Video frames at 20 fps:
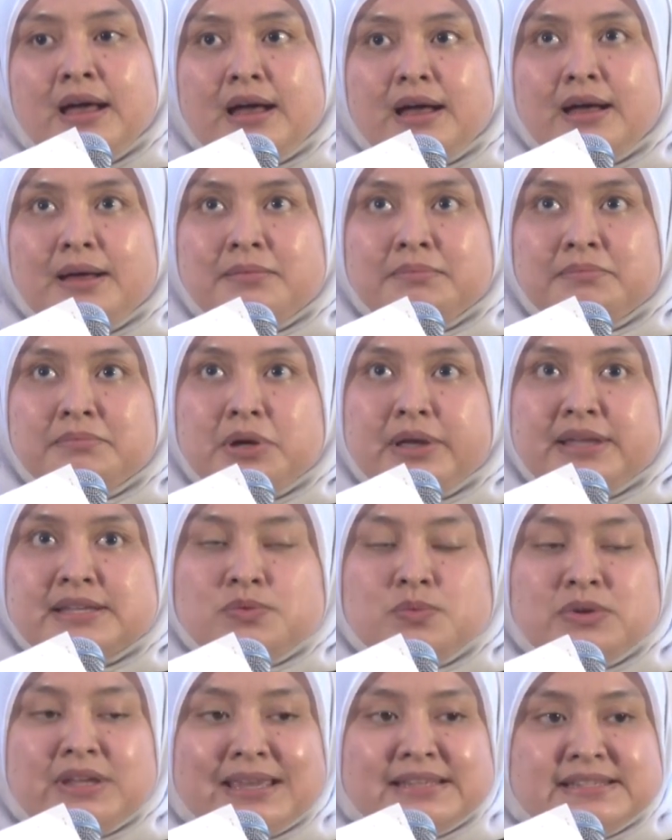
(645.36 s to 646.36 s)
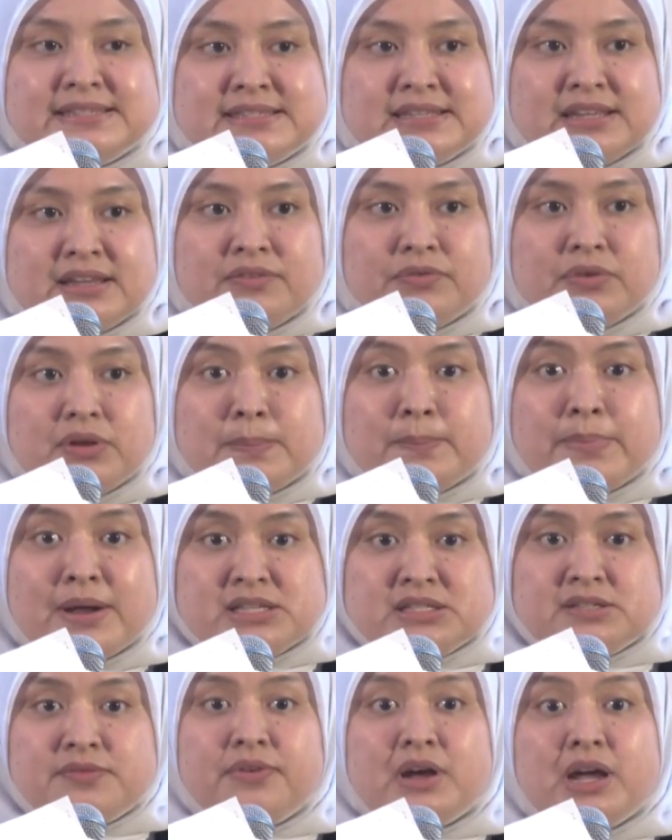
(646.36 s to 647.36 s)
As we can see, for the
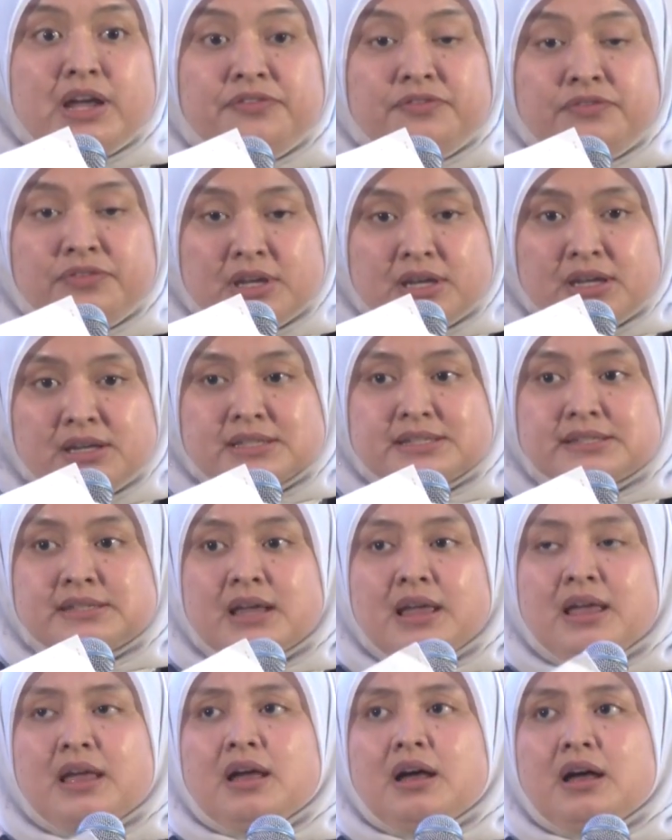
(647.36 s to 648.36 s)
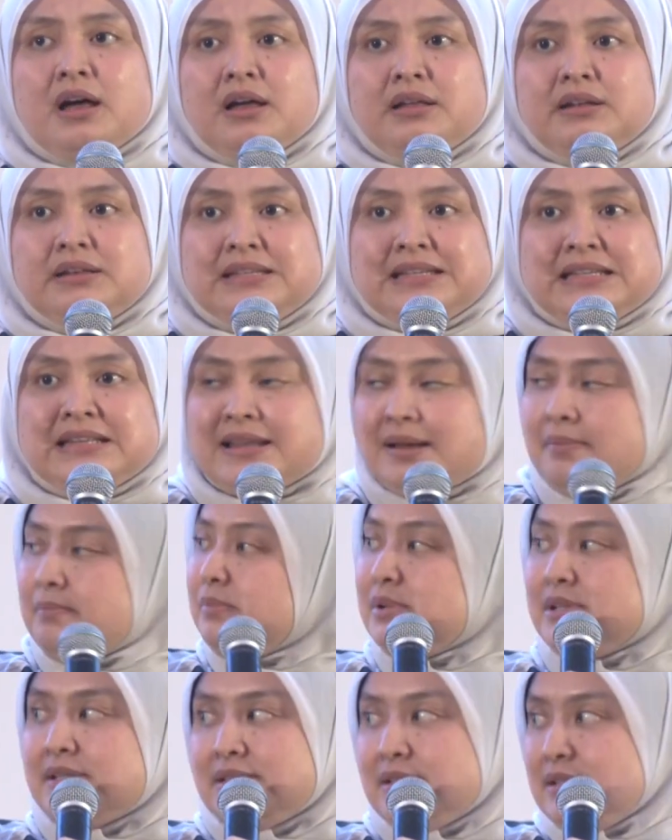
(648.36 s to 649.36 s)
past 5 years, the
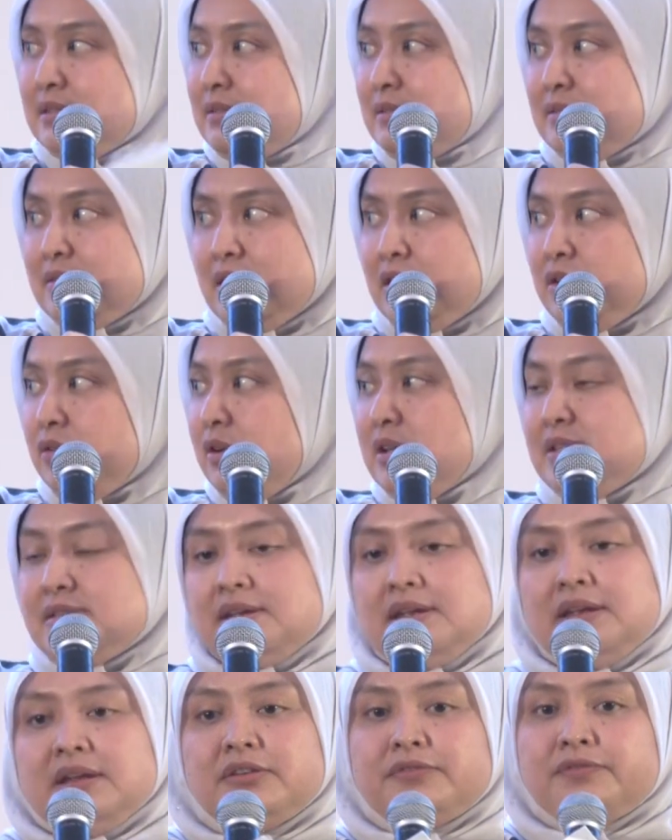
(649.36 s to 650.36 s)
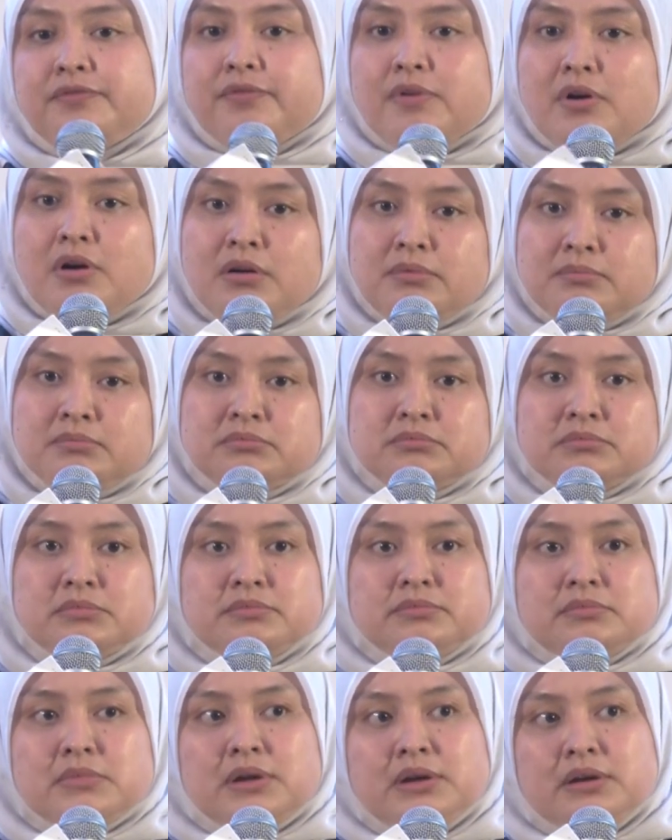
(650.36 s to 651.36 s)
numbers is increasing
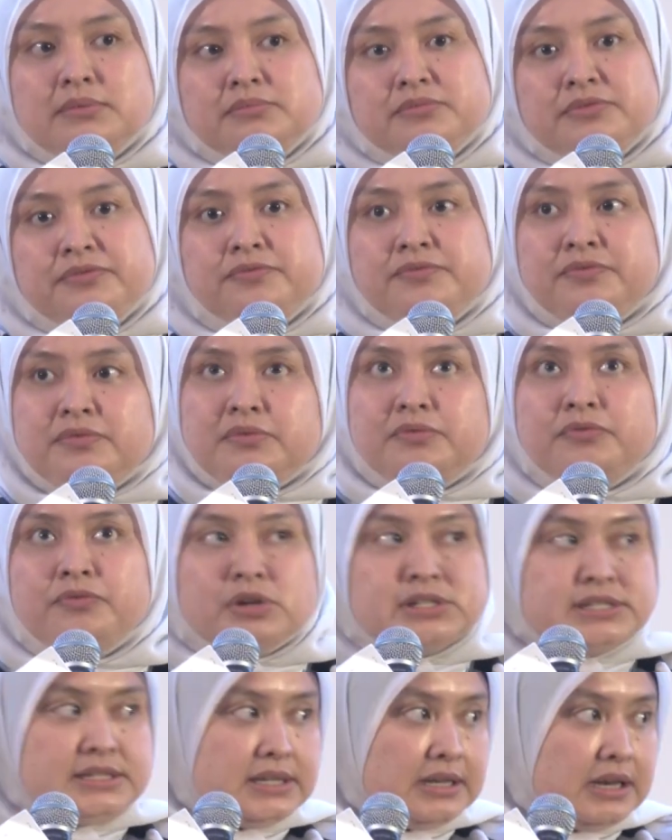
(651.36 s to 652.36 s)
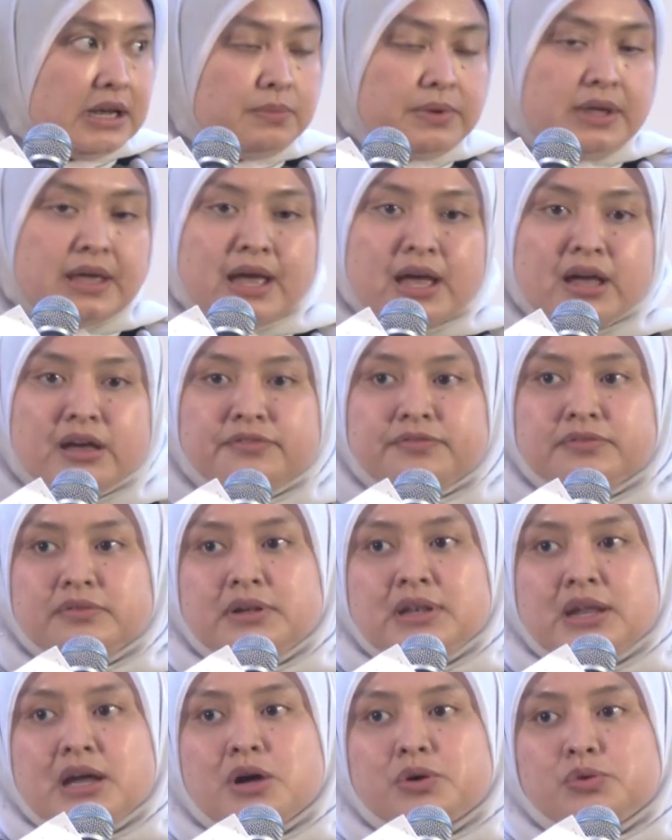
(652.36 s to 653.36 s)
from 40 that we have
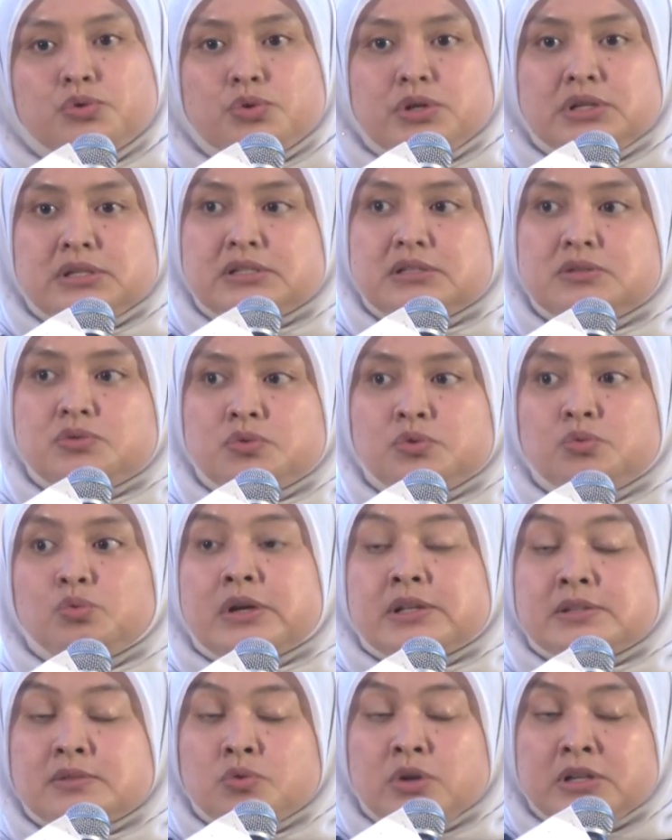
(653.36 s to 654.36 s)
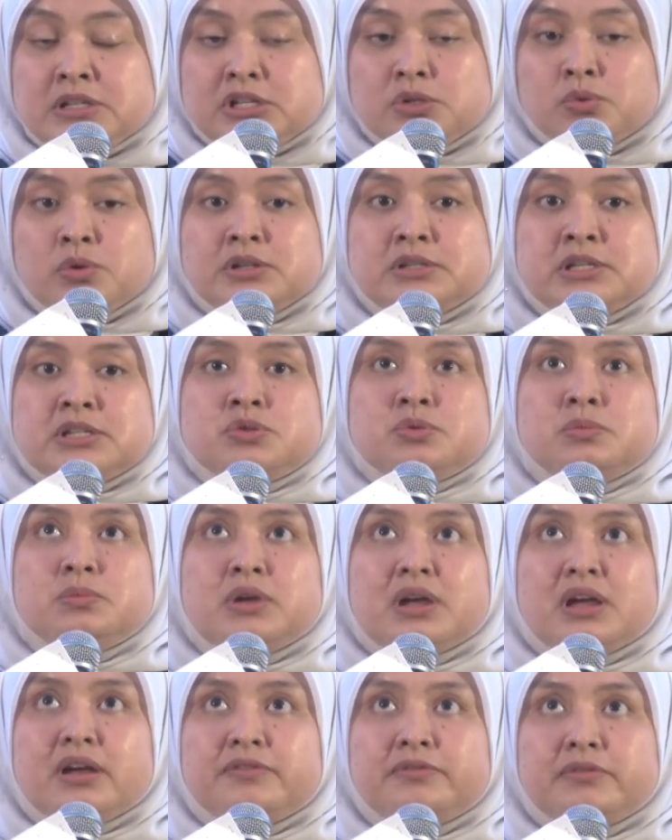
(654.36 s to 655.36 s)
now to 2022,
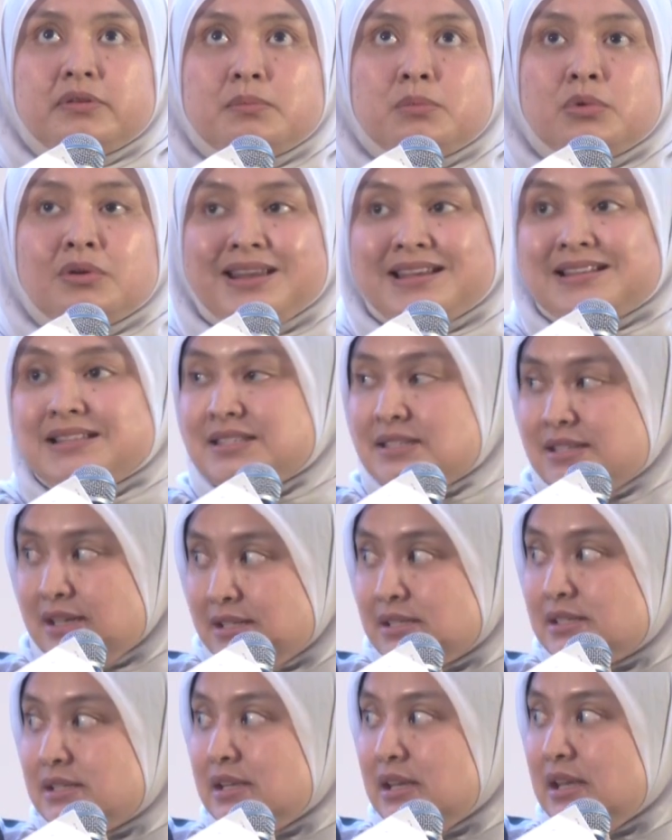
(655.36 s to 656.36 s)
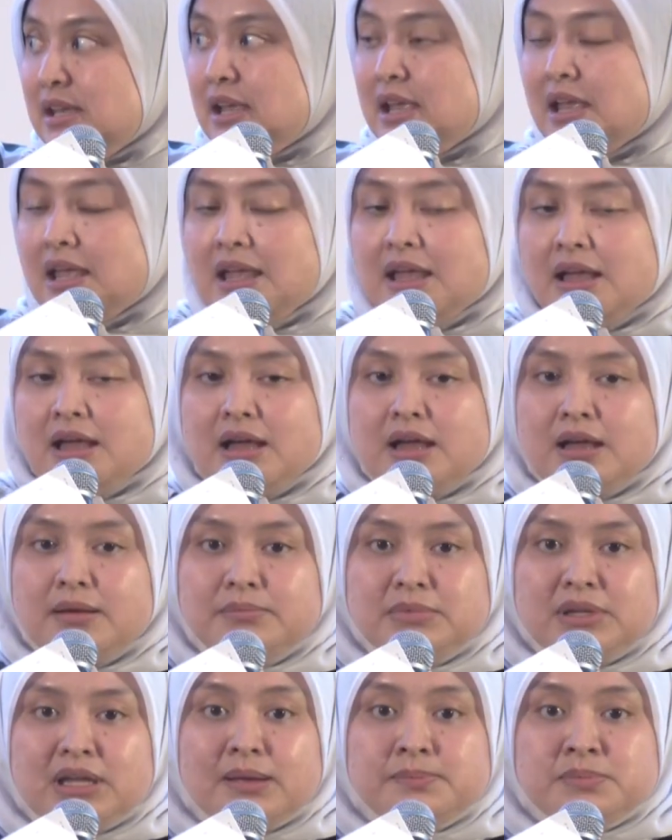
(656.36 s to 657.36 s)
we have 60
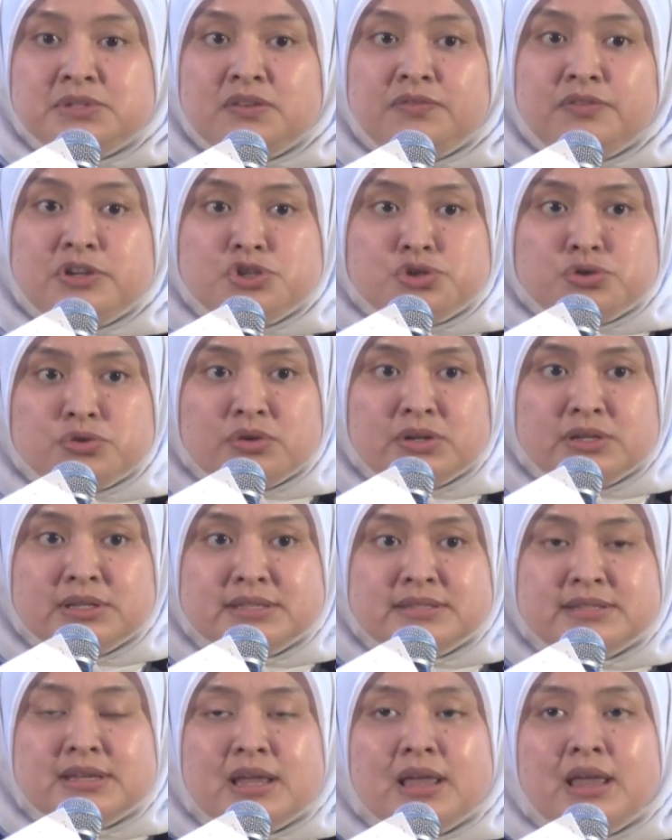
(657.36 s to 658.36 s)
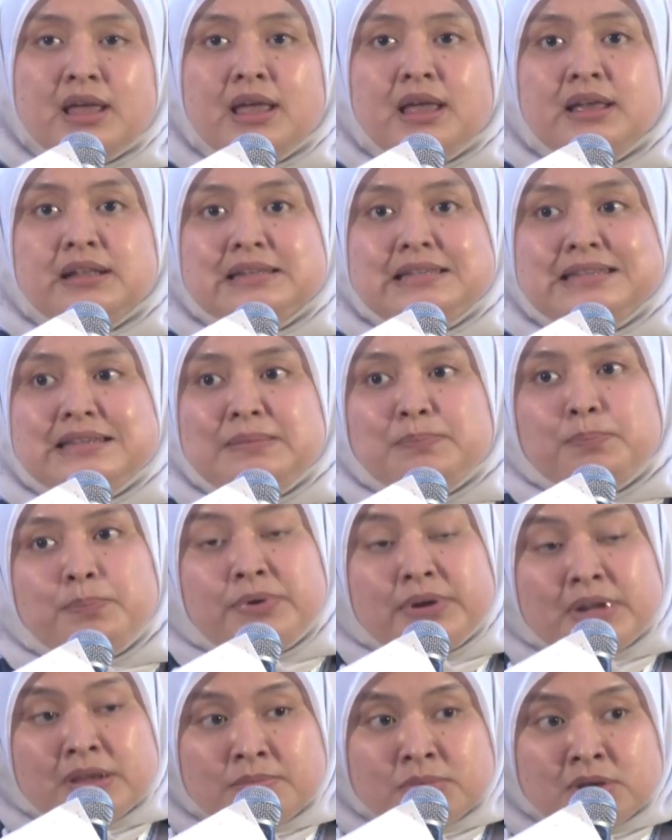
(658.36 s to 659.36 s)
captive insurers. The
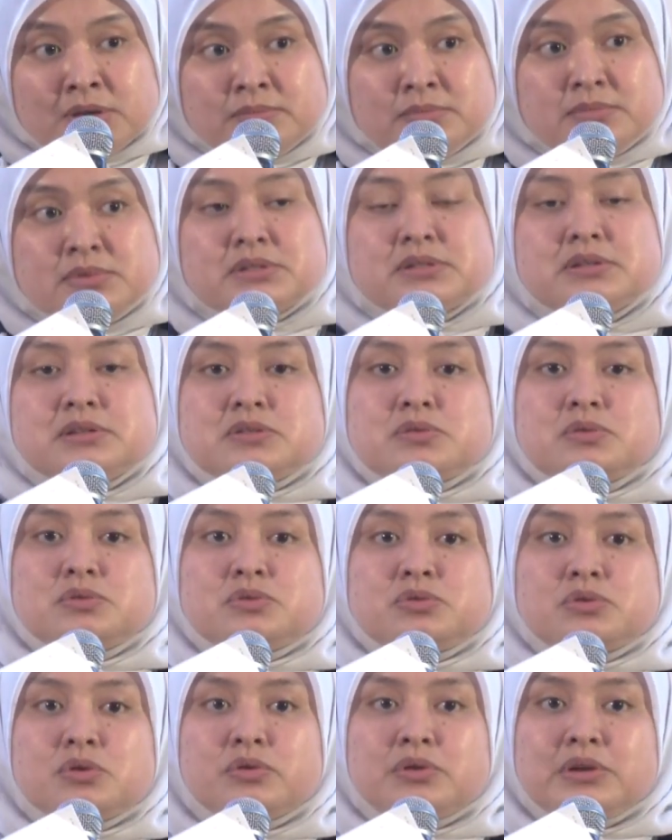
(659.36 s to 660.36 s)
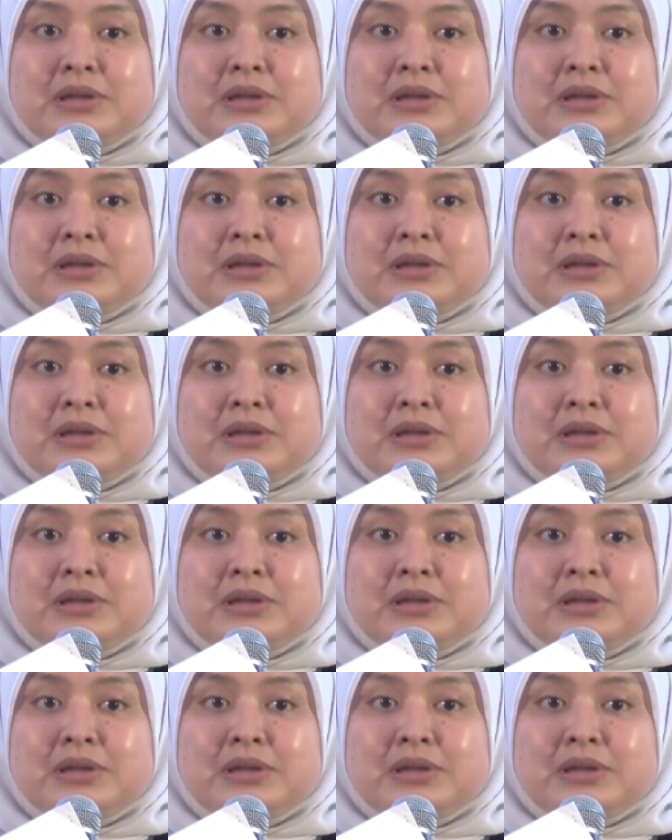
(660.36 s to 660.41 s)
premiums is also